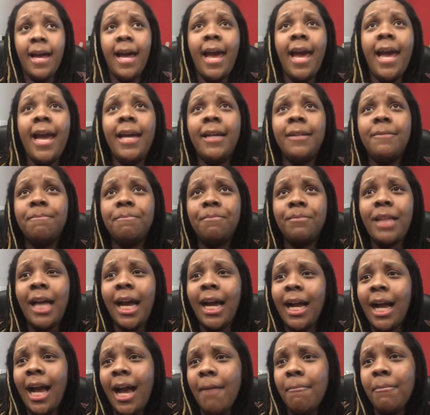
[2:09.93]
And
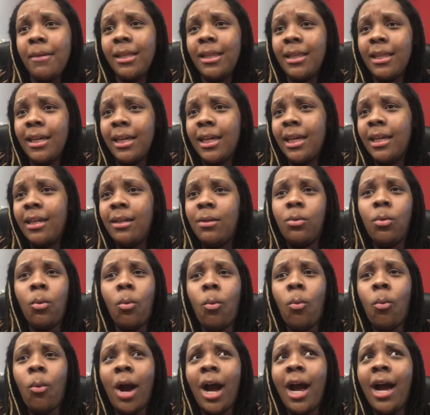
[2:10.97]
that got me thinking,
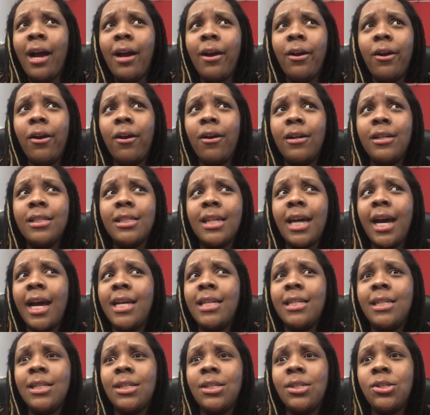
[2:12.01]
why are our
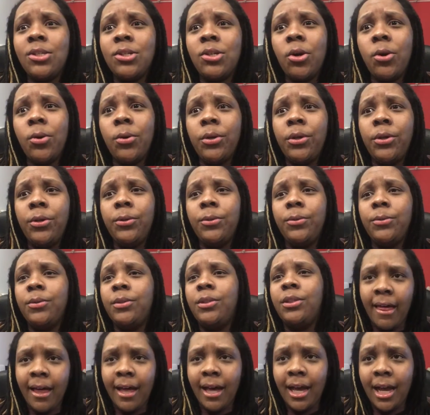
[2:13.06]
sizes so
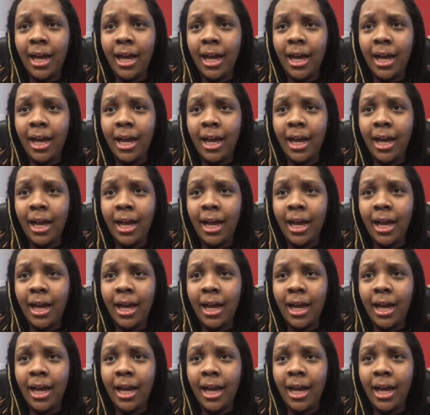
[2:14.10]
huge?